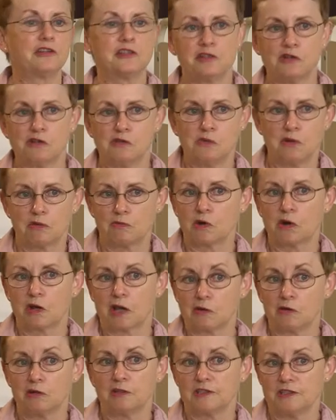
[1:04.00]
to deal with what
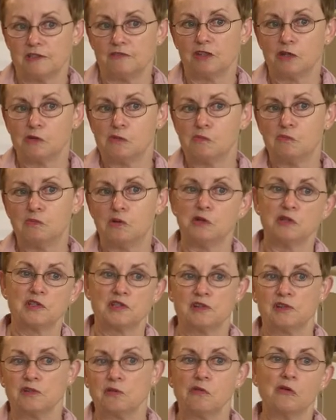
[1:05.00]
I call a difficult
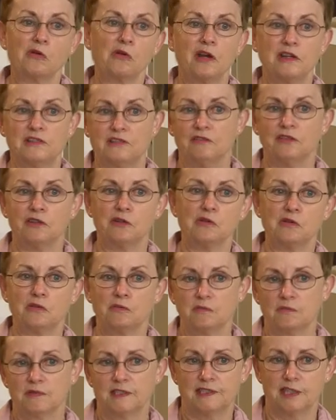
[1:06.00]
person or a difficult
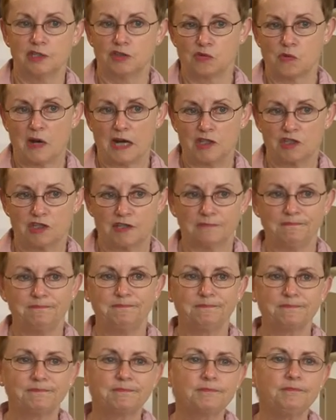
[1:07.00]
situation,
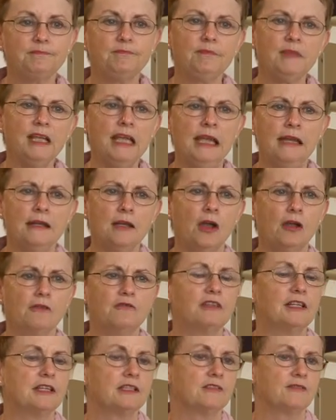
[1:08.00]
and
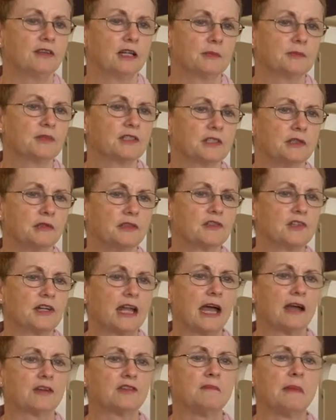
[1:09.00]
hopefully develop skills on
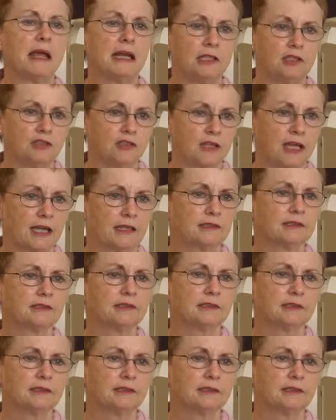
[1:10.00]
how to manage that.